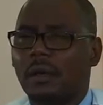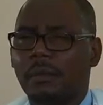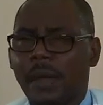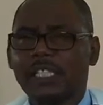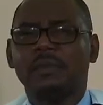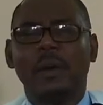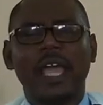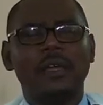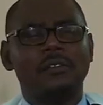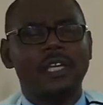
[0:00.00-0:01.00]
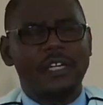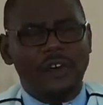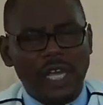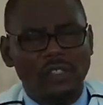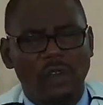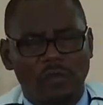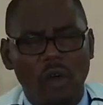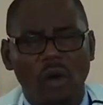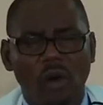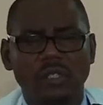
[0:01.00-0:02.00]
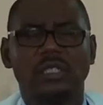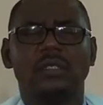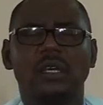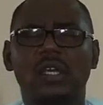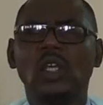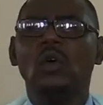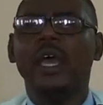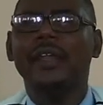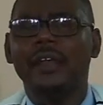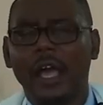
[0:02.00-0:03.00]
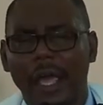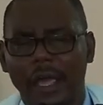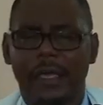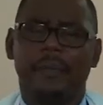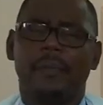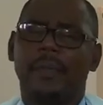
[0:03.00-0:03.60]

But by the grace of God, you and I,